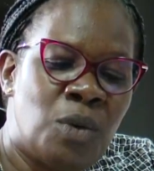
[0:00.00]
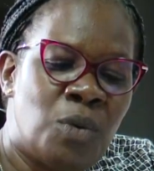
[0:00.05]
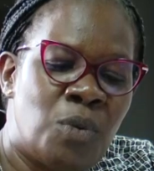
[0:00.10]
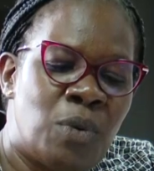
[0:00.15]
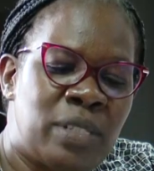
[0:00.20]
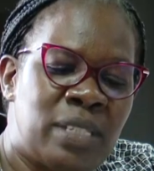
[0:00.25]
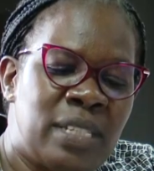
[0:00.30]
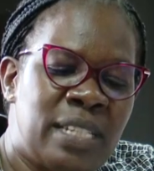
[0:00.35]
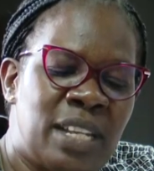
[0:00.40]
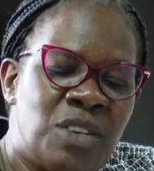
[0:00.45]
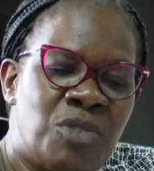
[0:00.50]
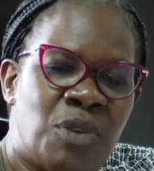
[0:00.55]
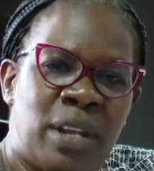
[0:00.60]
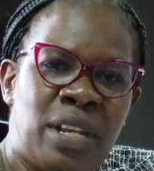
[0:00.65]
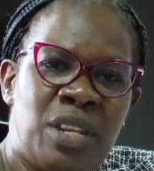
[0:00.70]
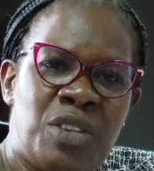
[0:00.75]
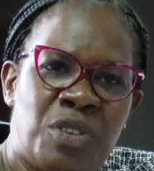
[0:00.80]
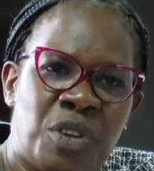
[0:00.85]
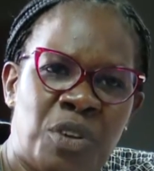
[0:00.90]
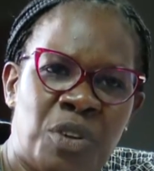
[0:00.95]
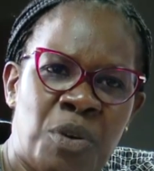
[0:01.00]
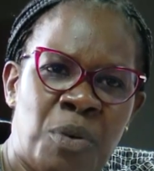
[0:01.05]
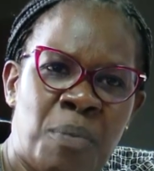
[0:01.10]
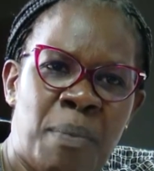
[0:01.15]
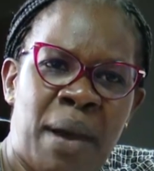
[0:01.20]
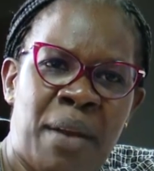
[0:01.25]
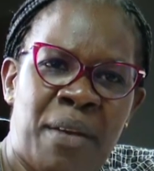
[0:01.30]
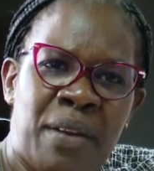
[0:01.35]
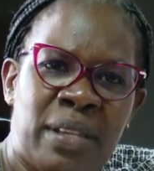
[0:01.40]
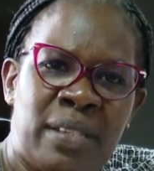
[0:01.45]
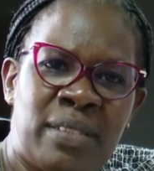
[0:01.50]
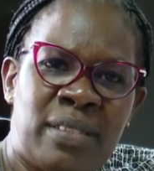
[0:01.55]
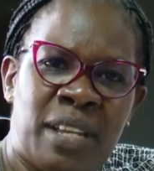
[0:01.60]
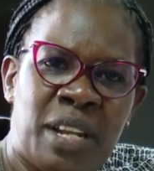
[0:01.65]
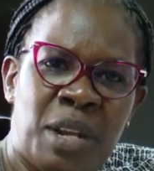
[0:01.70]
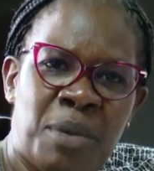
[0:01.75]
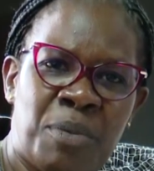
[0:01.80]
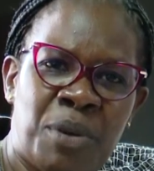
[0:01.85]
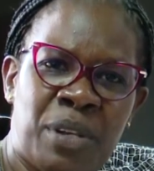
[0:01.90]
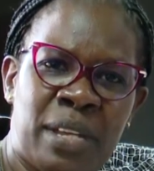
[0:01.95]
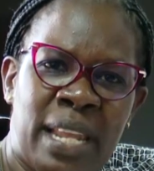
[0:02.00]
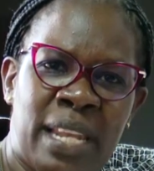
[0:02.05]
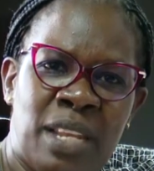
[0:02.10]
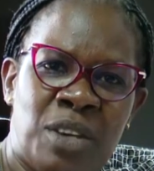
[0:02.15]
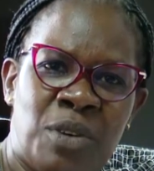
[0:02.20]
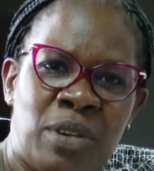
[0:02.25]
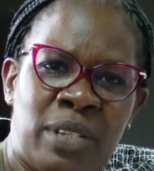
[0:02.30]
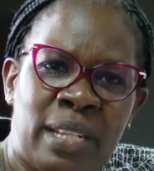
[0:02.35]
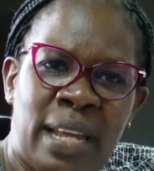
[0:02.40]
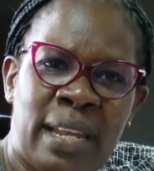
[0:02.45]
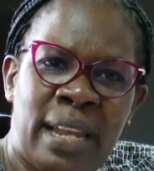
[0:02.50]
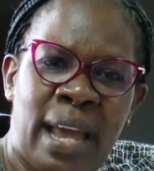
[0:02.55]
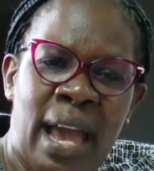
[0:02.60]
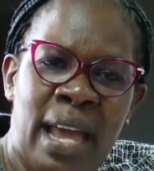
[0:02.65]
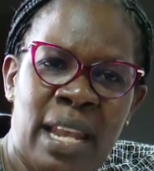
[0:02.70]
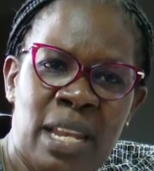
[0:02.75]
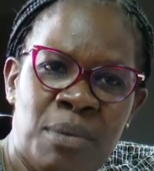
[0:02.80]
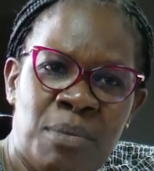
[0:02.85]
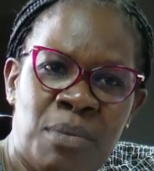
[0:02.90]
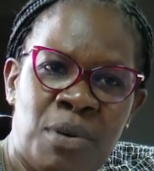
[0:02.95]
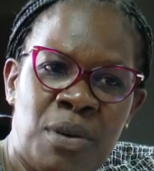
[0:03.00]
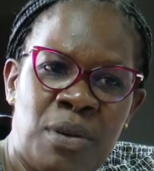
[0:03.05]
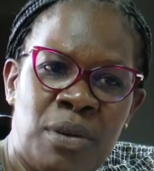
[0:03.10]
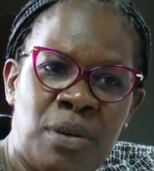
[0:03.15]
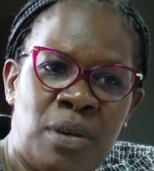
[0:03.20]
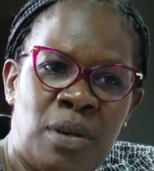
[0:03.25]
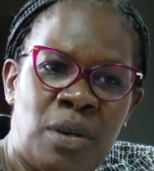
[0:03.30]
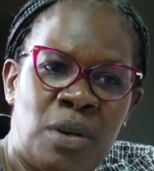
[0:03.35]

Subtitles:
Was it a traditional marriage ceremony and he got an animal?